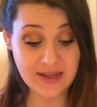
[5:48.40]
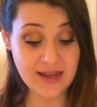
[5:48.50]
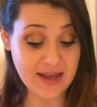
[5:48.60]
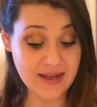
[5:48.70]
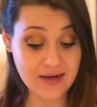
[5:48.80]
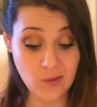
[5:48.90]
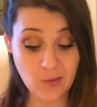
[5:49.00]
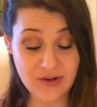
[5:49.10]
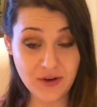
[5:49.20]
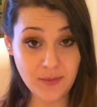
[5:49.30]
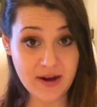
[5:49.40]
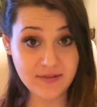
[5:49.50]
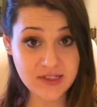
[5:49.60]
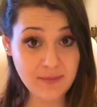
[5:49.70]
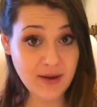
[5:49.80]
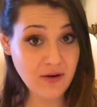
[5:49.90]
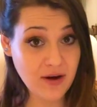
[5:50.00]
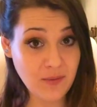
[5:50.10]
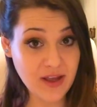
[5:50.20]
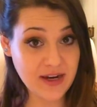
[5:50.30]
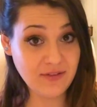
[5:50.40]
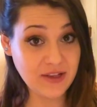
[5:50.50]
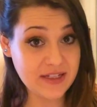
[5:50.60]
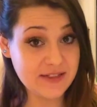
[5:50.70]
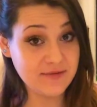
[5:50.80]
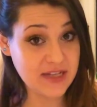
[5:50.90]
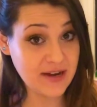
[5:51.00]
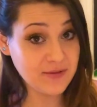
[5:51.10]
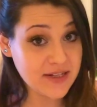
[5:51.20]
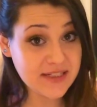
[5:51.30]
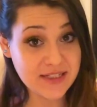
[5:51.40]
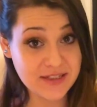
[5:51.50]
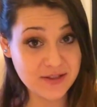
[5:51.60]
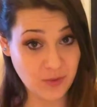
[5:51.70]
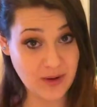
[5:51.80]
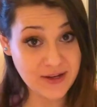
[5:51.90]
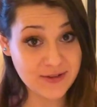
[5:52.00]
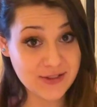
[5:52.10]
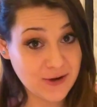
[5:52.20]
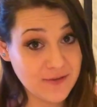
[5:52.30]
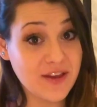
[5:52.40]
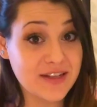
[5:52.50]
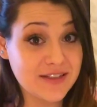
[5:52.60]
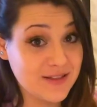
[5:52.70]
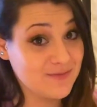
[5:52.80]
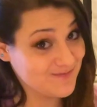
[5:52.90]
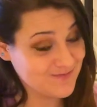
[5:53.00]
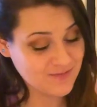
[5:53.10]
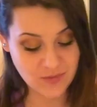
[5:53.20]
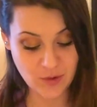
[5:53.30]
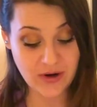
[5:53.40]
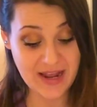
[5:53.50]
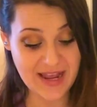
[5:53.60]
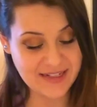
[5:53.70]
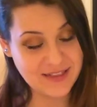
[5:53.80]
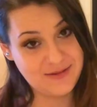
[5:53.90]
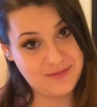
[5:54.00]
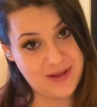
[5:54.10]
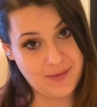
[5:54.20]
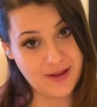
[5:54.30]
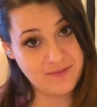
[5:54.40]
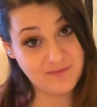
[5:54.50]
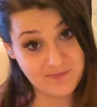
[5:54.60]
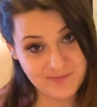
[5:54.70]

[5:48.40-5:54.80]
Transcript: And when you come out of timeout, I want you to have a list of 10 reasons why you deserve this, or 8 maybe.